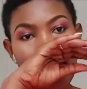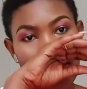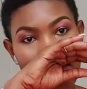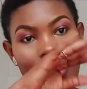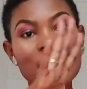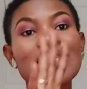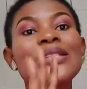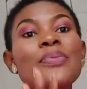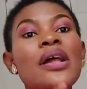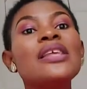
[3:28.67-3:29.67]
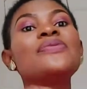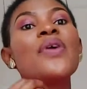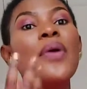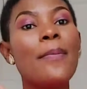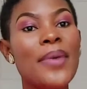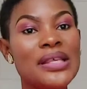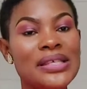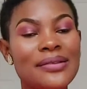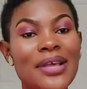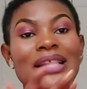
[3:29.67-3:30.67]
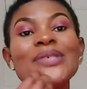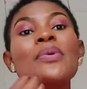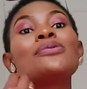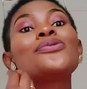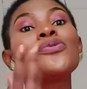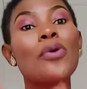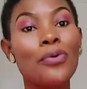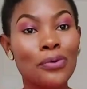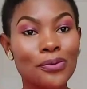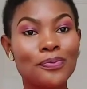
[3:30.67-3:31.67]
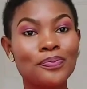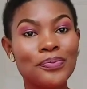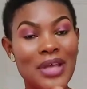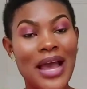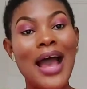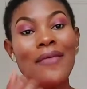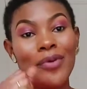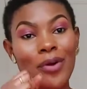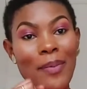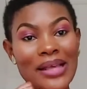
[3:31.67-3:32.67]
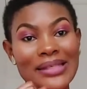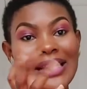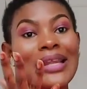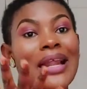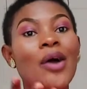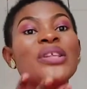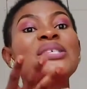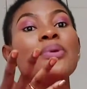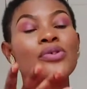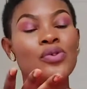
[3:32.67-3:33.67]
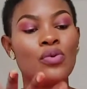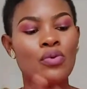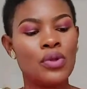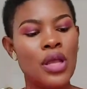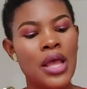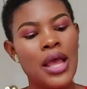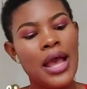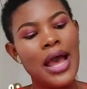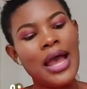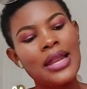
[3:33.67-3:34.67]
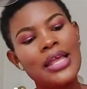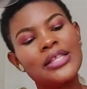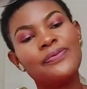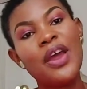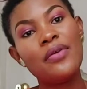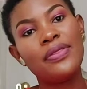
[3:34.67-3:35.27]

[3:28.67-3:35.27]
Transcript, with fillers: because the smell is very amazing it smells so good yeah i have it on my skin now it smells so good and it's very